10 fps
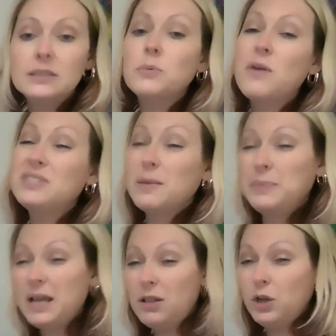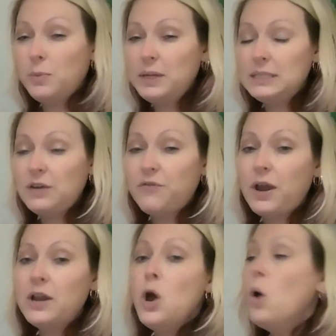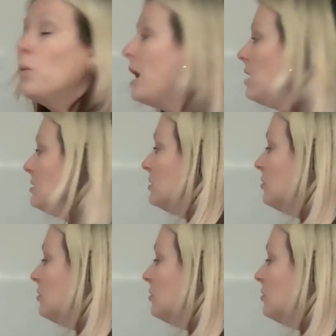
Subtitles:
So we have something a little bit different. We also